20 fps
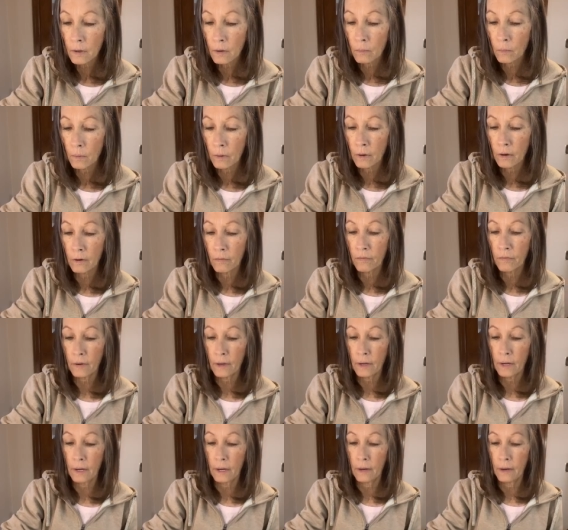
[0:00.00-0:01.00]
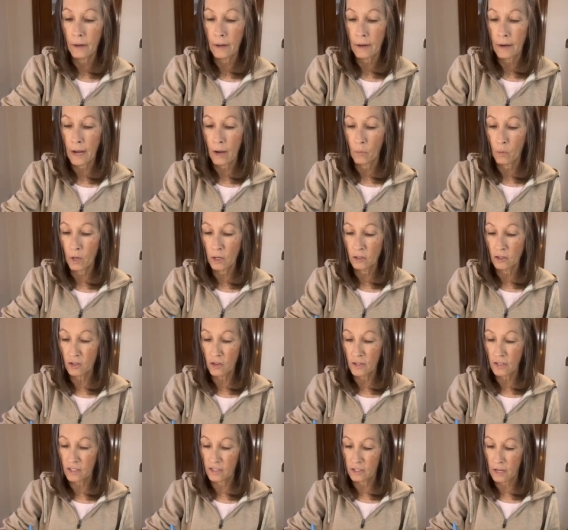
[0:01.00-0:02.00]
And we're going to find, and I will
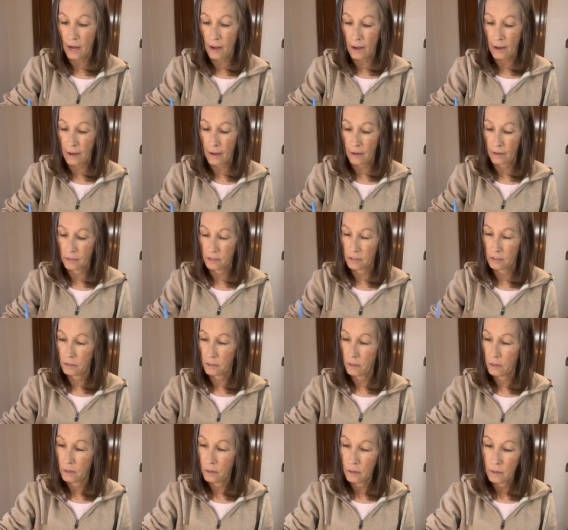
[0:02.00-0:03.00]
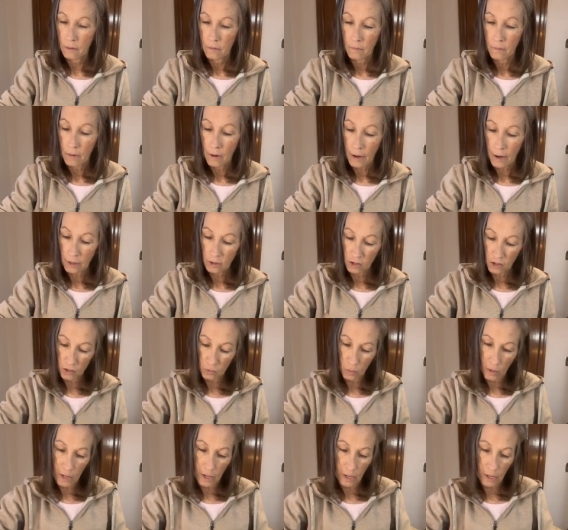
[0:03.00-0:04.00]
do the sides. I
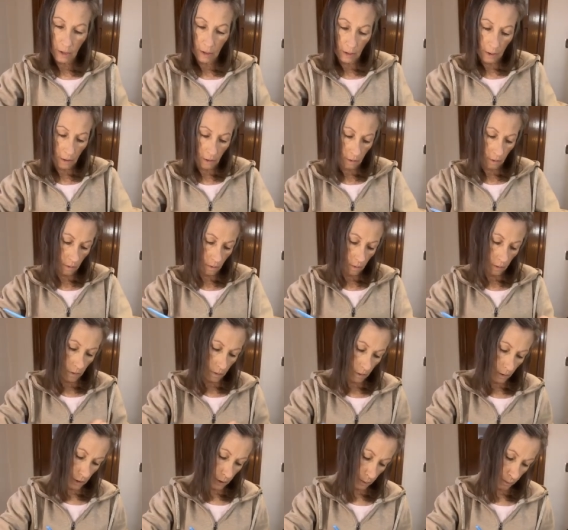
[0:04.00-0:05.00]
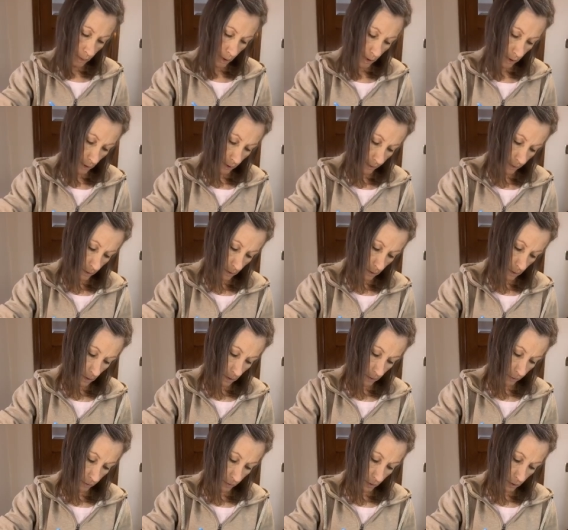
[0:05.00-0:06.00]
just want to get this part of it
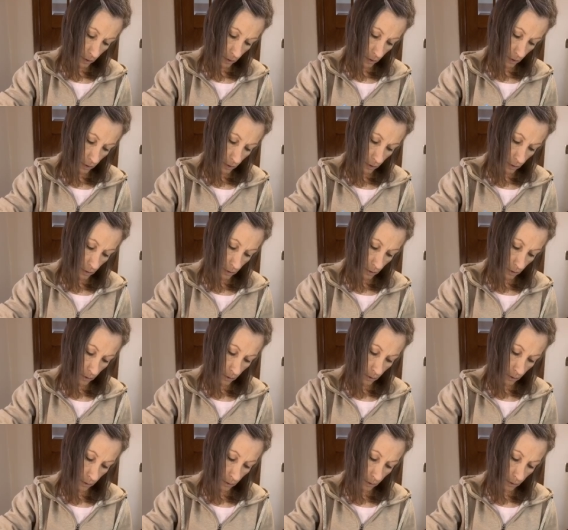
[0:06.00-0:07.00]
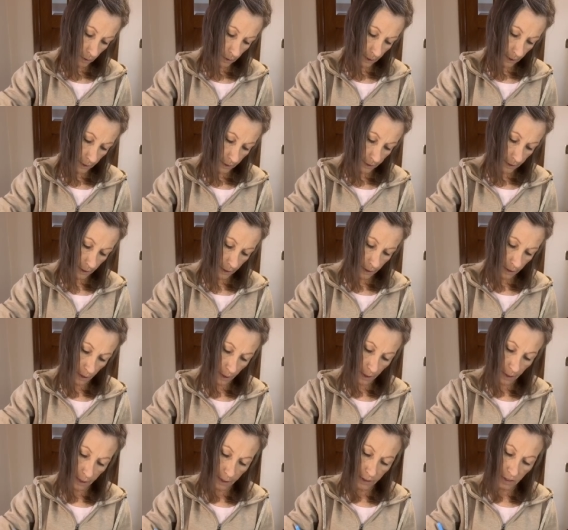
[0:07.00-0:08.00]
done first. And like I
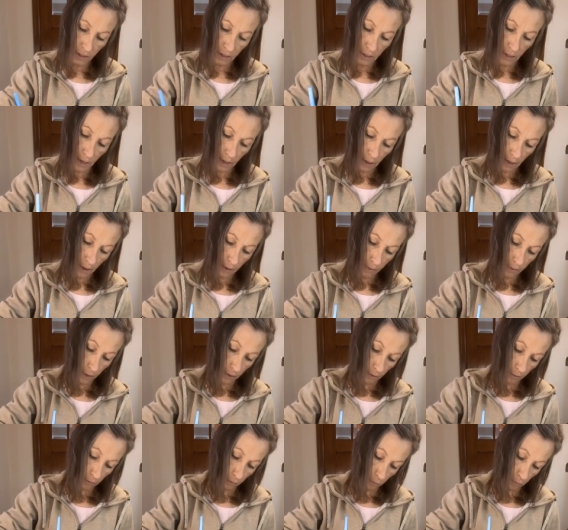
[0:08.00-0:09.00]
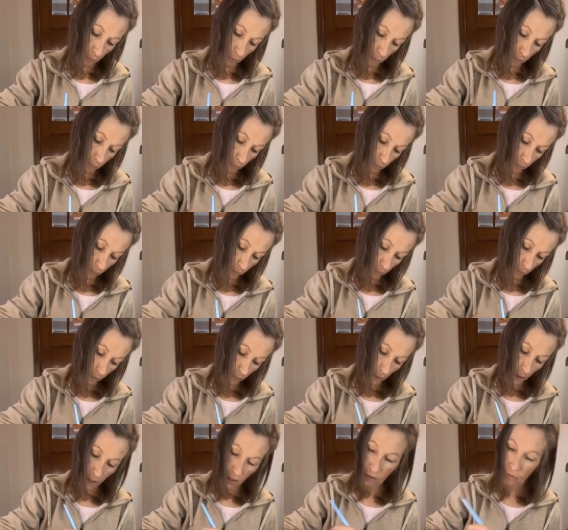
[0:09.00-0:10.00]
said, it's not even,
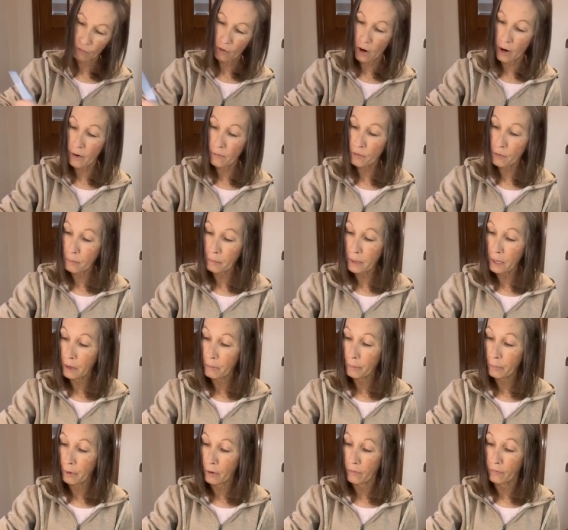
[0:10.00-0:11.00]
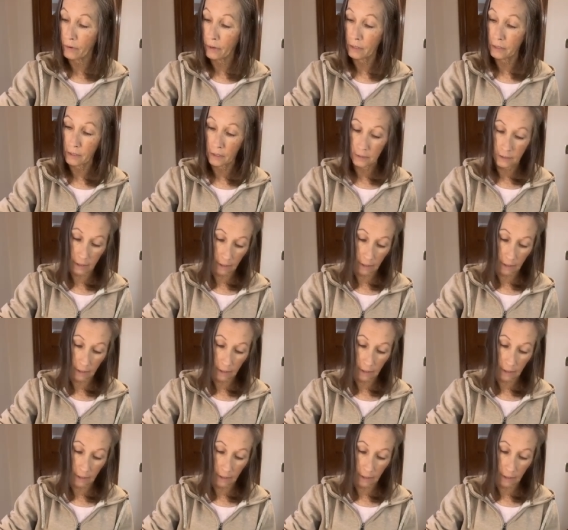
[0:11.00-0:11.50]
it's far from being perfect,